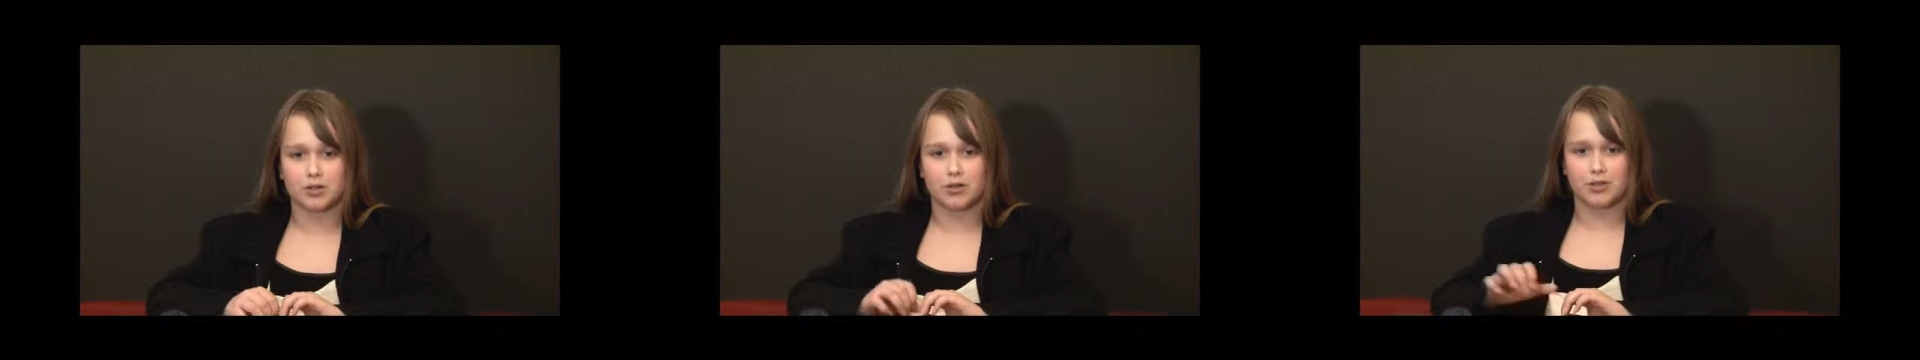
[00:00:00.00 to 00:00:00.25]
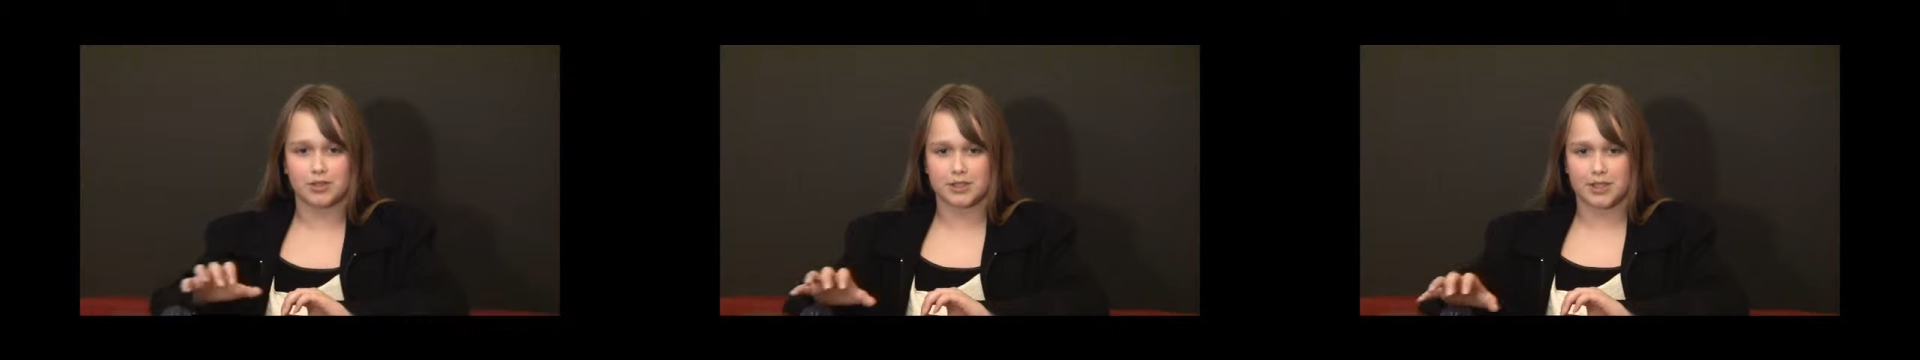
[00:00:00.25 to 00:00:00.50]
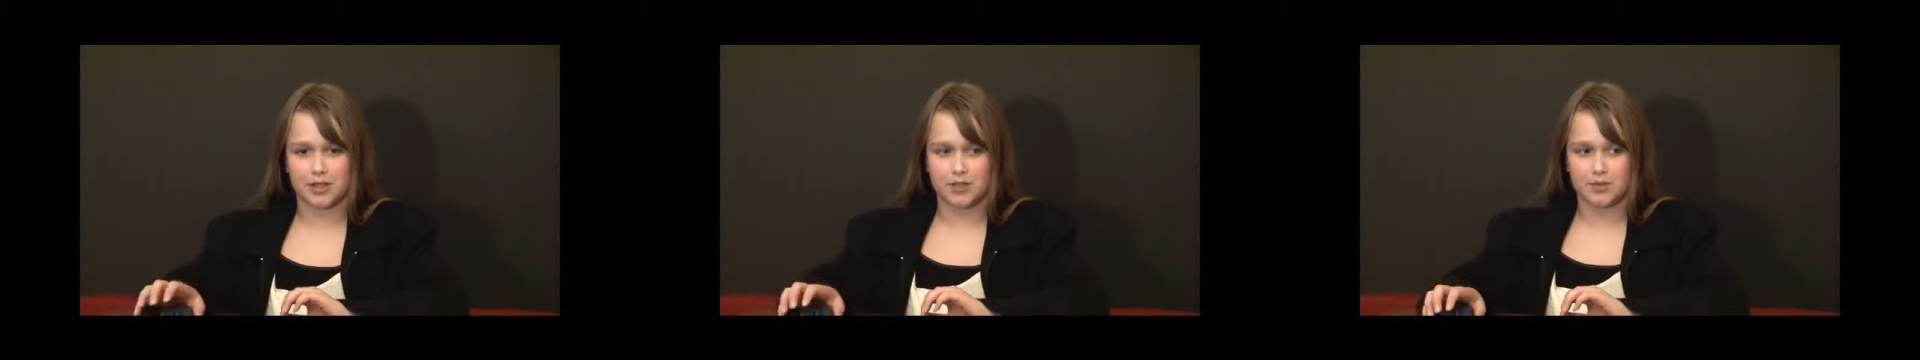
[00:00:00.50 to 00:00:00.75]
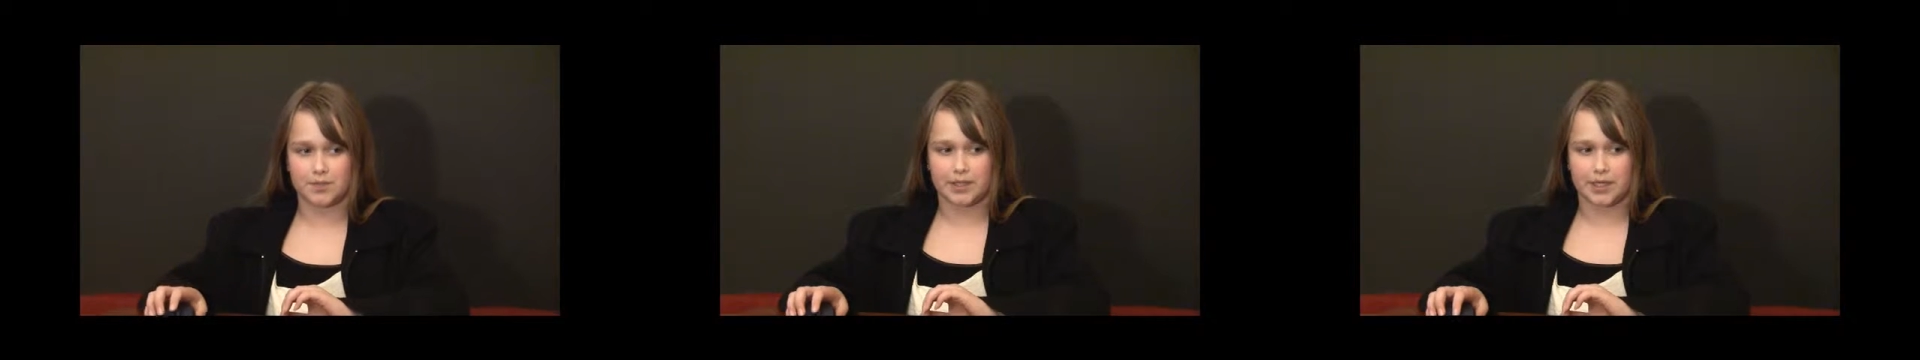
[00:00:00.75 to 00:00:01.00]
are called
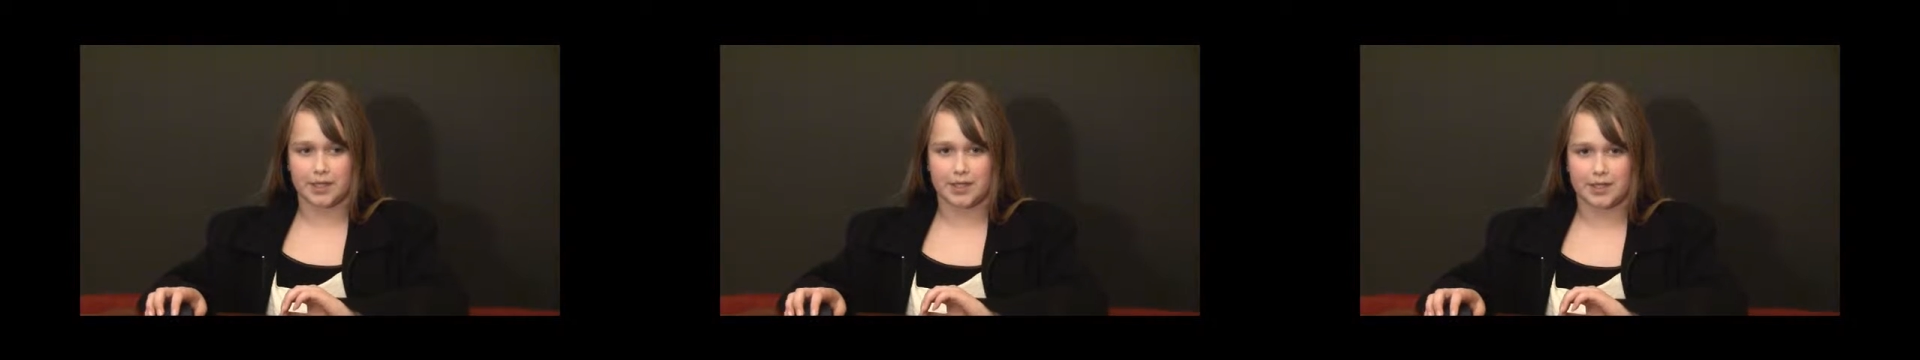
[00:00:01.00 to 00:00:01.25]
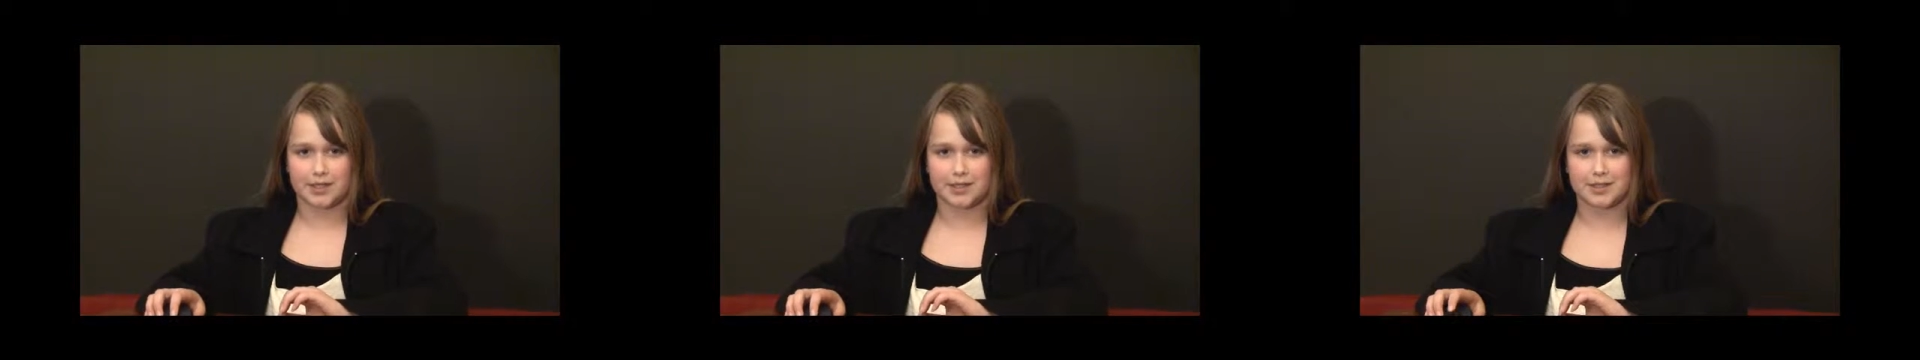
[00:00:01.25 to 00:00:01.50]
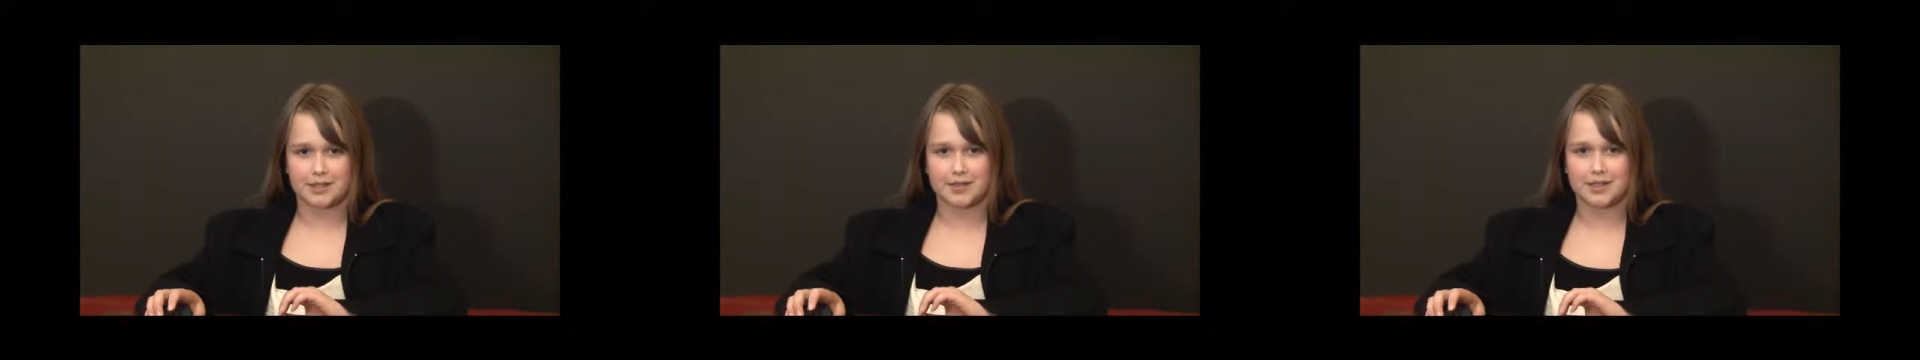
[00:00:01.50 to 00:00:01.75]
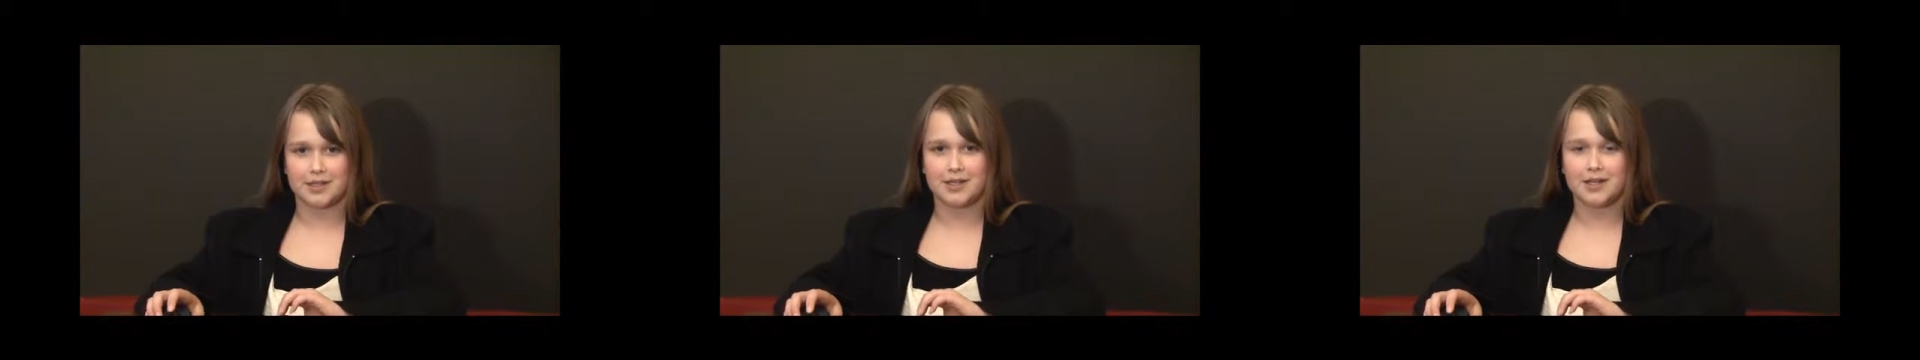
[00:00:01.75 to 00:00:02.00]
inner planets.